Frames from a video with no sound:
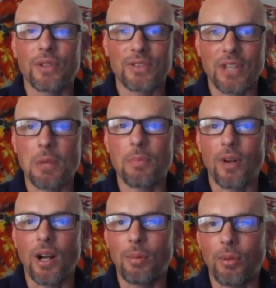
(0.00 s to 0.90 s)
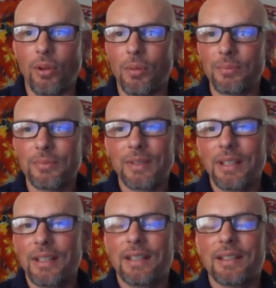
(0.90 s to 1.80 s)
for the same problem
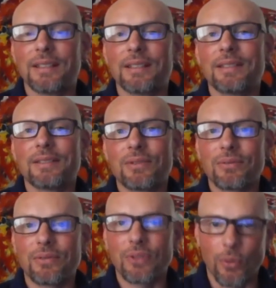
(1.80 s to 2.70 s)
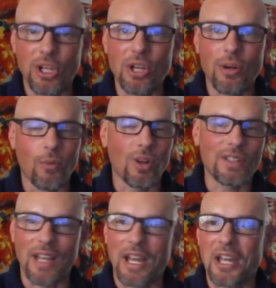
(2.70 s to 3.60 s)
three or
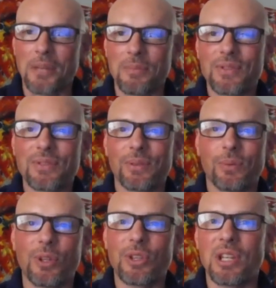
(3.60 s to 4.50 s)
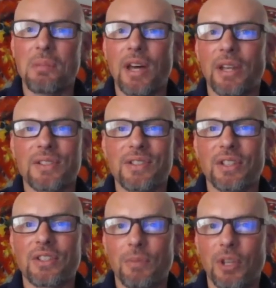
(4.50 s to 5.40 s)
more times within about a
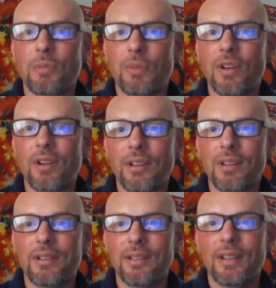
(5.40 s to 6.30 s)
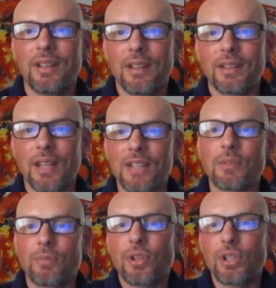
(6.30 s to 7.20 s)
six month period,
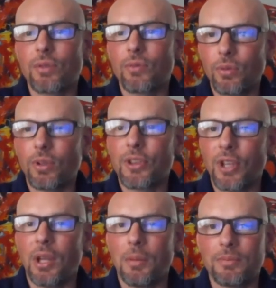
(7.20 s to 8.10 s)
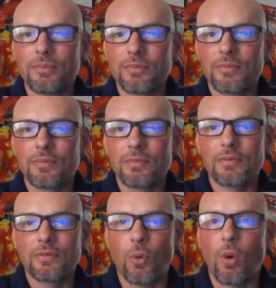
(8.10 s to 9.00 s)
that's a pretty good rule of thumb
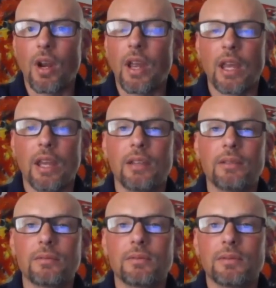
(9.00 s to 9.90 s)
for a